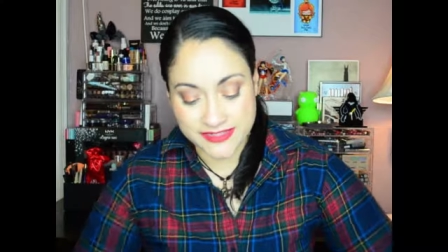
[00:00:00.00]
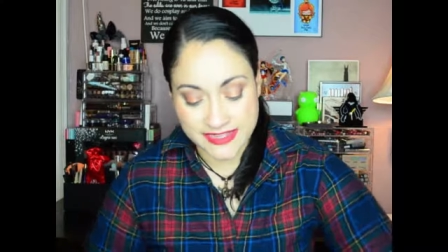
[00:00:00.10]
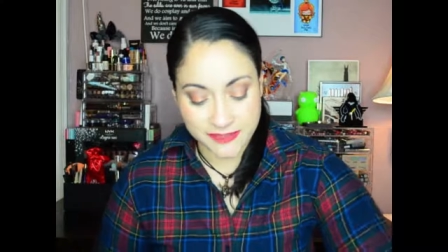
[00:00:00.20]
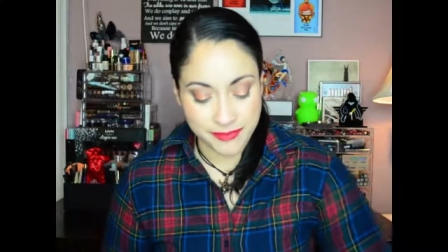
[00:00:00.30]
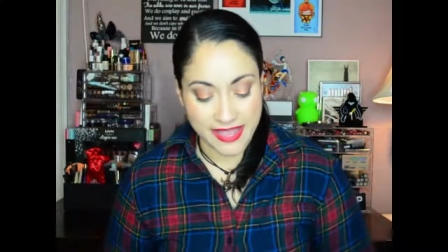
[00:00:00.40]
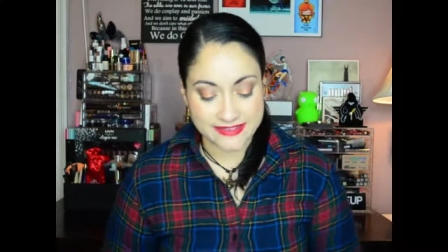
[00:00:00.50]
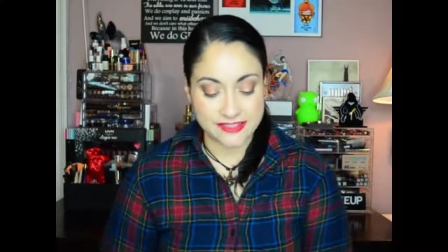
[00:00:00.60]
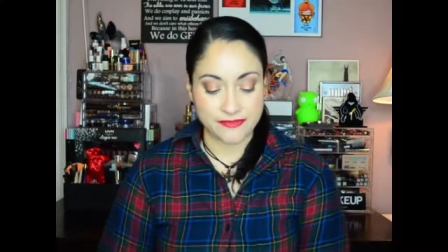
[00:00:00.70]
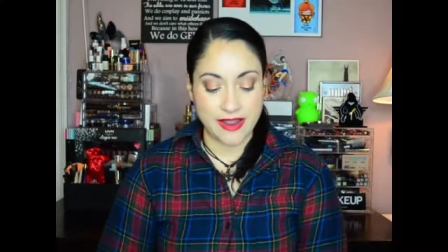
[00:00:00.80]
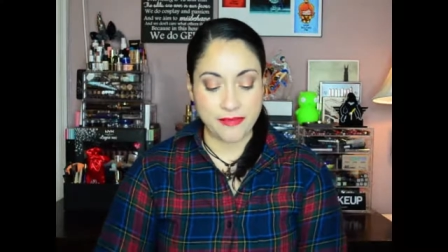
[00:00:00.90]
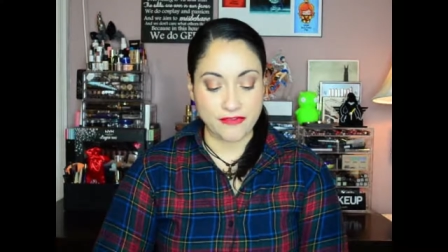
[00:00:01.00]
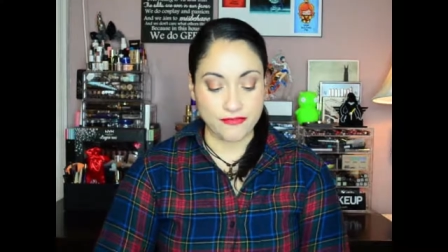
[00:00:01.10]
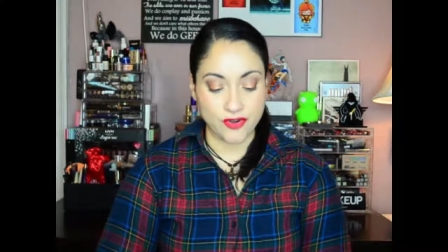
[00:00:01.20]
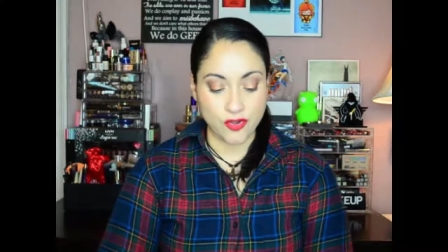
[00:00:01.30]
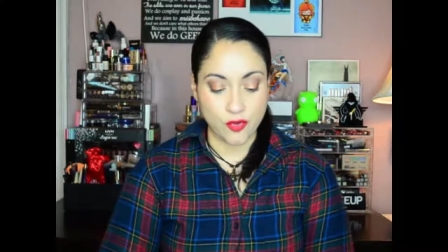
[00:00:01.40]
to take the plastic wrap off
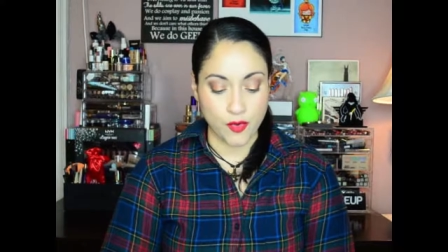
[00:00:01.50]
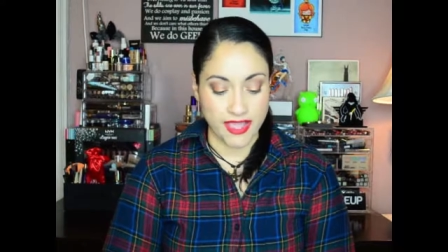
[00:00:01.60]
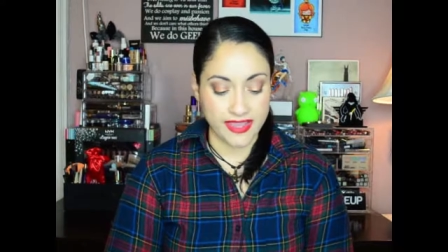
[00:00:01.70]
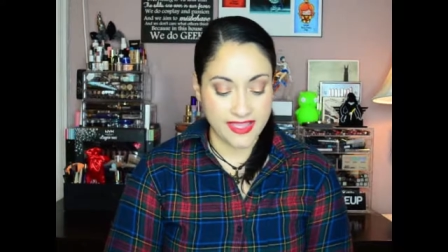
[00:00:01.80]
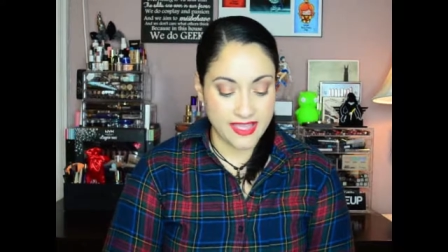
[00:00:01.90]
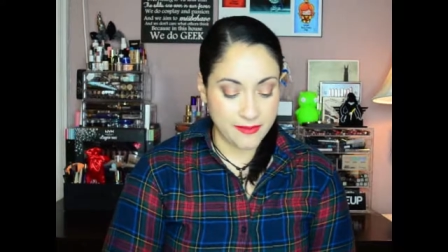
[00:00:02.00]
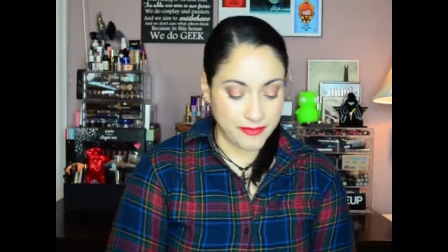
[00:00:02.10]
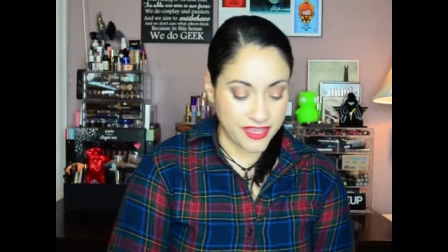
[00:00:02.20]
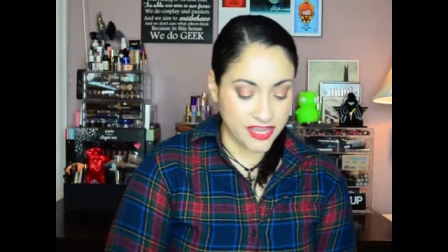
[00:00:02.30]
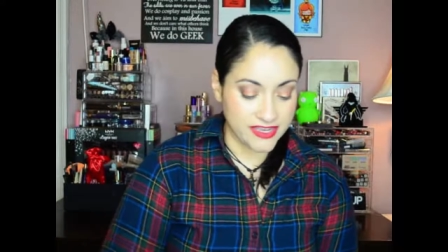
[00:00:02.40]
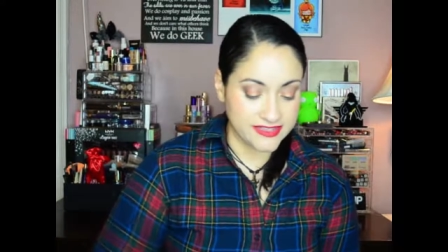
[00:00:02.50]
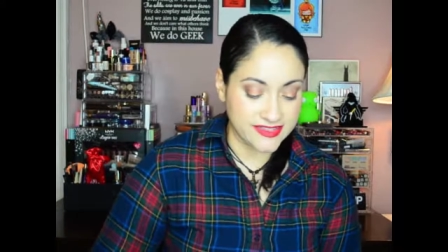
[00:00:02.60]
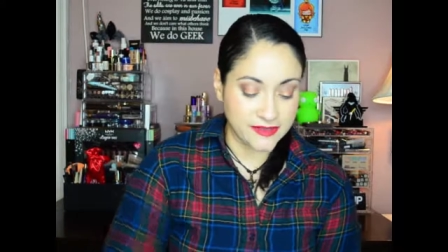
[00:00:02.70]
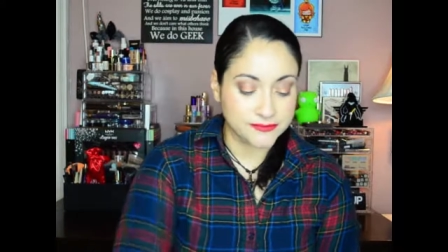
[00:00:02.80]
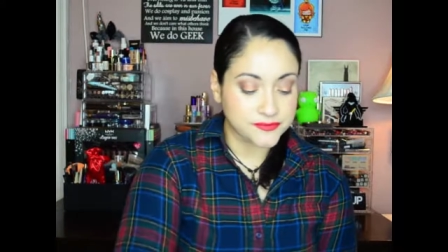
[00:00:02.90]
real quick because
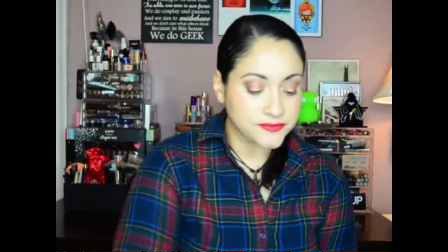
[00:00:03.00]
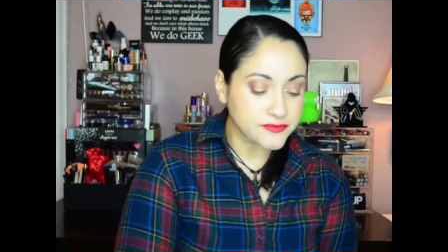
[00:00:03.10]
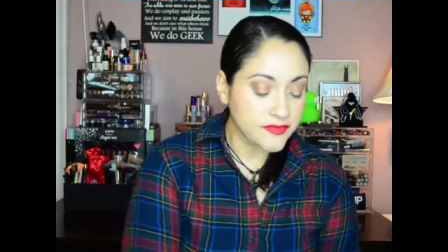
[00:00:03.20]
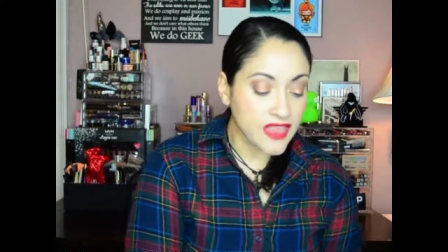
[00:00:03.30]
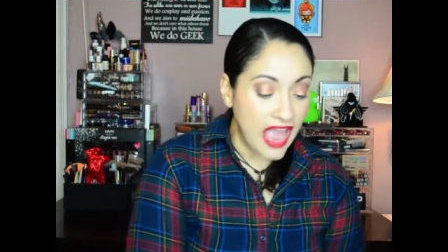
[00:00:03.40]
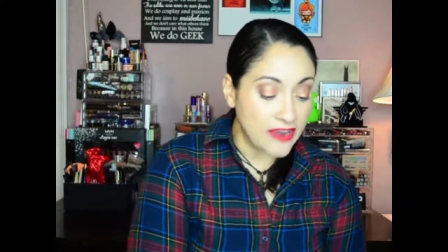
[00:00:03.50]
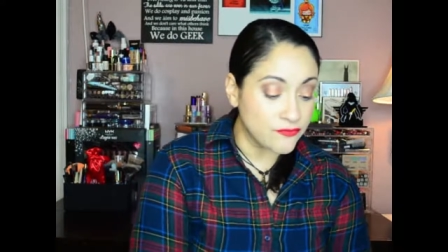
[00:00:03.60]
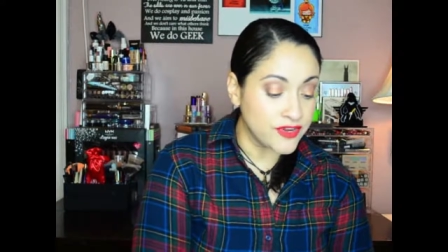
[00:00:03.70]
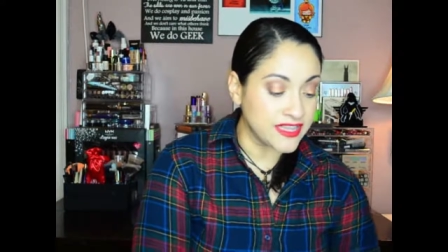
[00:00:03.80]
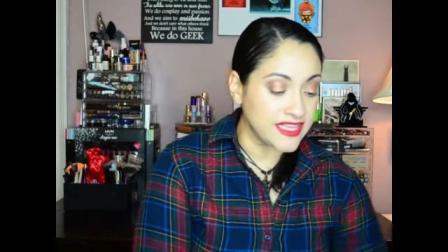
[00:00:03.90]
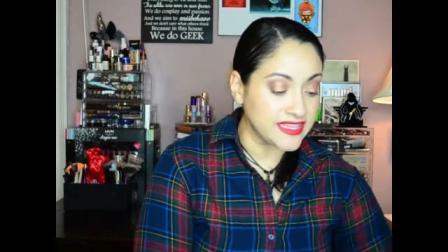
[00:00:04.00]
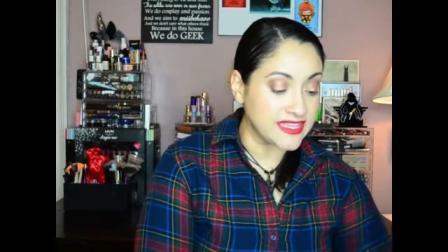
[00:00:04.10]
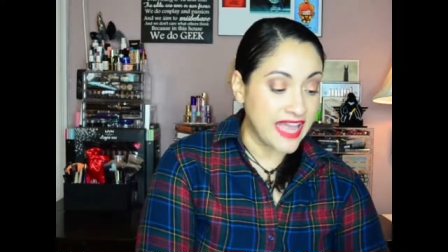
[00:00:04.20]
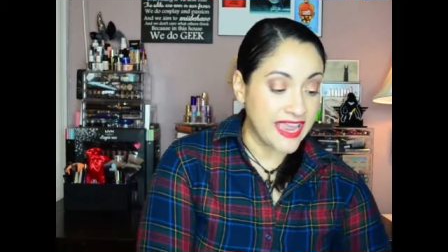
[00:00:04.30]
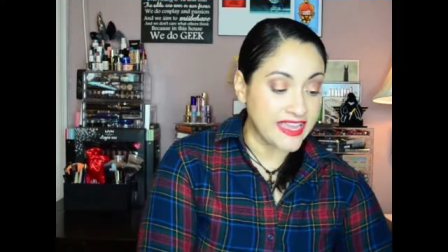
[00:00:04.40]
I really
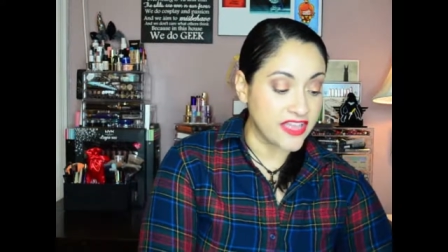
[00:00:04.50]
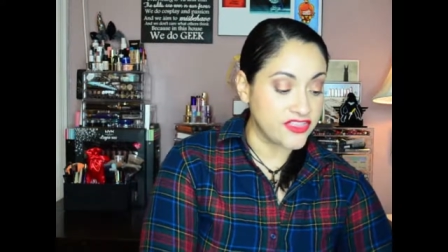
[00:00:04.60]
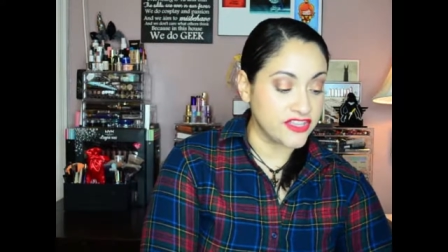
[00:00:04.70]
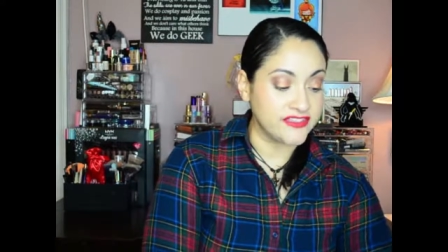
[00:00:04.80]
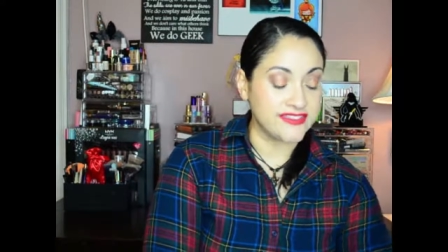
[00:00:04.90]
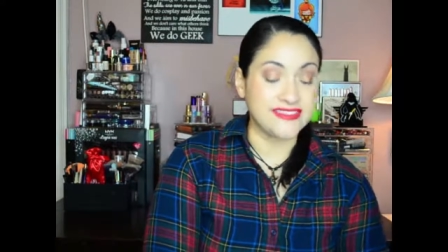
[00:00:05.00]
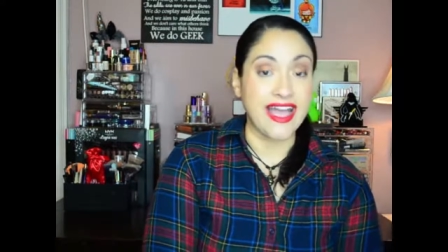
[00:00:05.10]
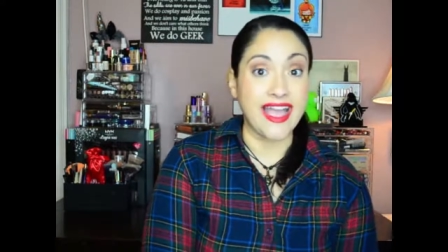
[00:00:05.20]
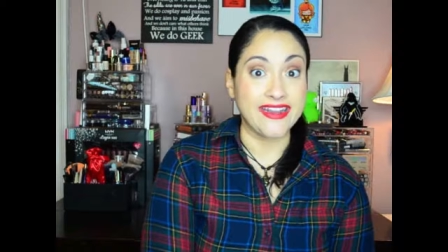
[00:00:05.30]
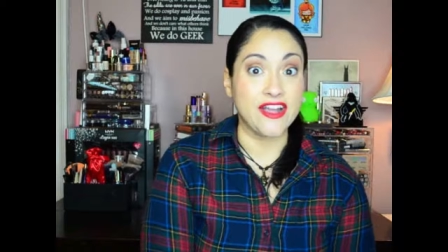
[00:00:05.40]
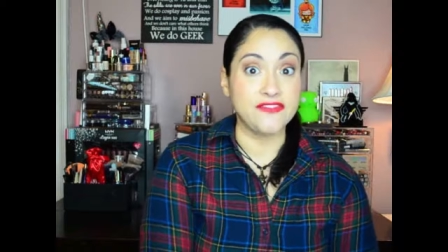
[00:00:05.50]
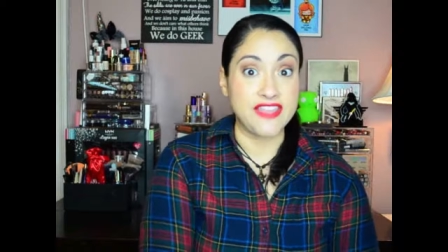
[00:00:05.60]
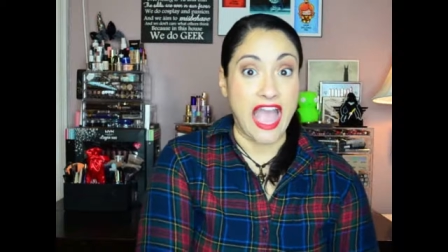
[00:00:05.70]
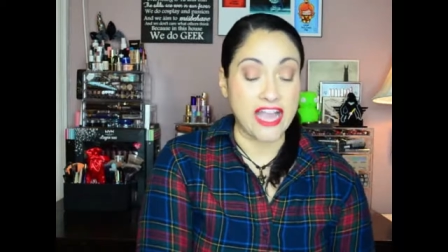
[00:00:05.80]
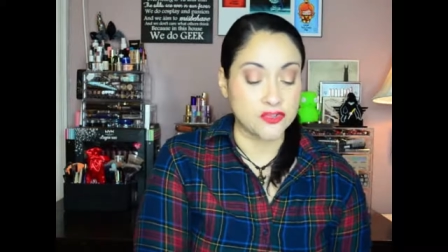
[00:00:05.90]
like the design of
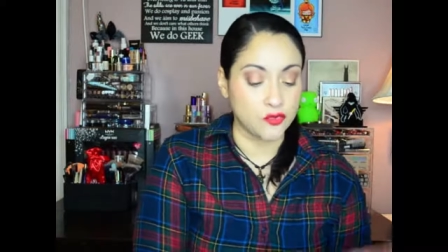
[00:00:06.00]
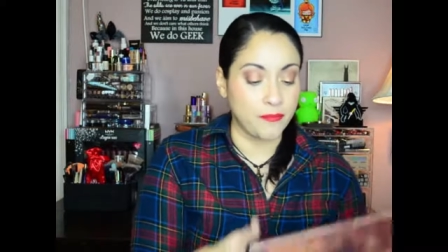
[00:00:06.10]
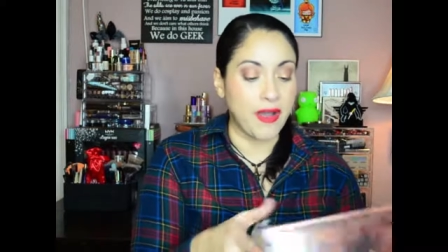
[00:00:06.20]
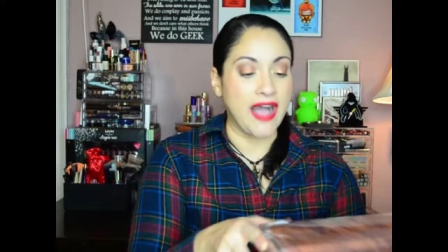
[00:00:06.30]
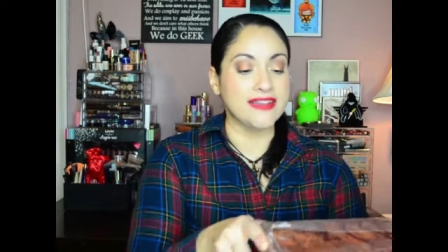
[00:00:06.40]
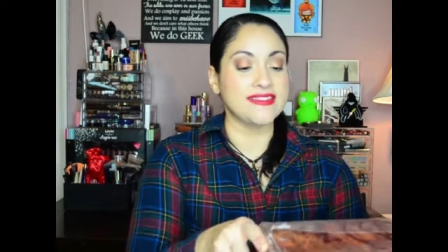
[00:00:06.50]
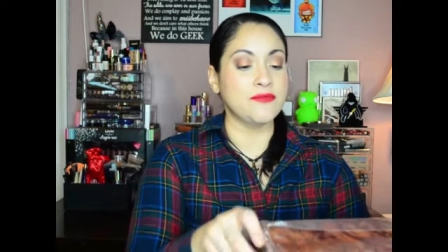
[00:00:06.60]
the actual box.